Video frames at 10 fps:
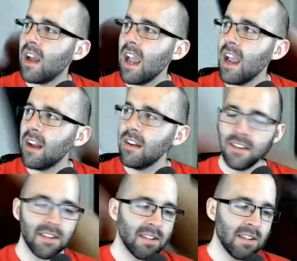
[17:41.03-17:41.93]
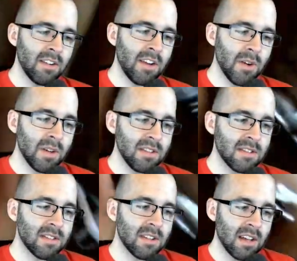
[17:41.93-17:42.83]
And
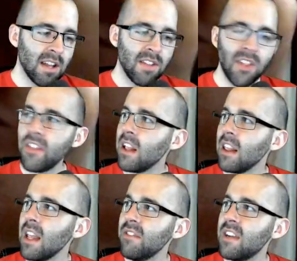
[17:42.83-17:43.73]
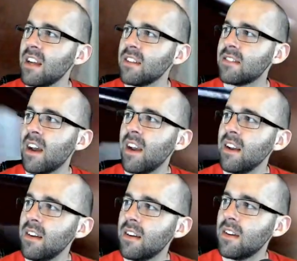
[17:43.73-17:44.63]
notice that the left-hand
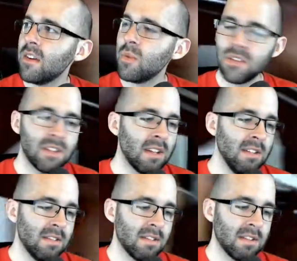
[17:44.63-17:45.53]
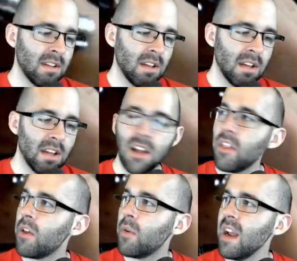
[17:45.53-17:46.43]
side was this.
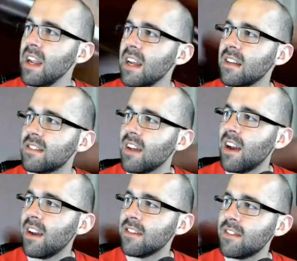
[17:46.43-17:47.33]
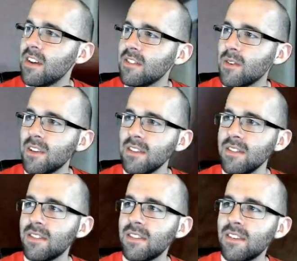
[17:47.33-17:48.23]
The right-hand side is also
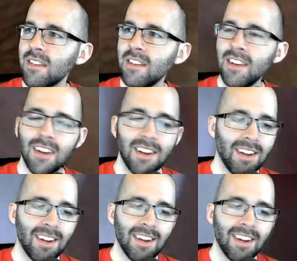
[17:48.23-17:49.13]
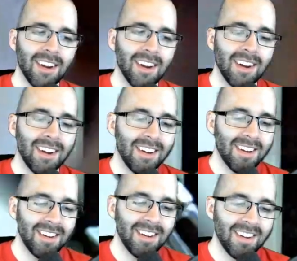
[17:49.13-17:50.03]
this. Yeah.
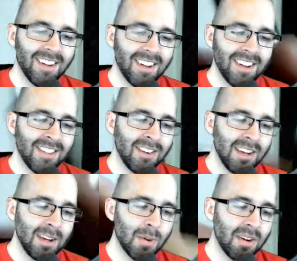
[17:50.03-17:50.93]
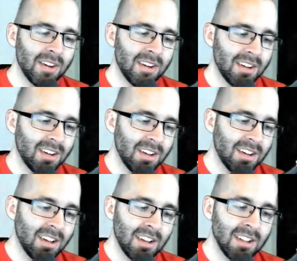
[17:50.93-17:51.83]
They're equal.
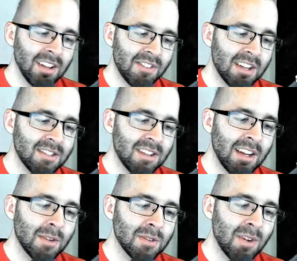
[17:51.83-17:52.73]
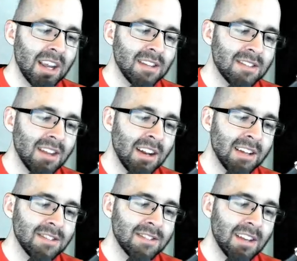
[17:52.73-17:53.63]
Left-hand side equals right-hand side
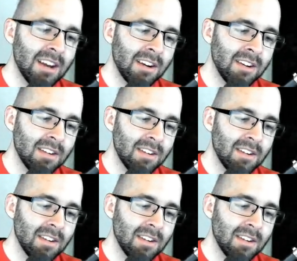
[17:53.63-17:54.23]
as desired.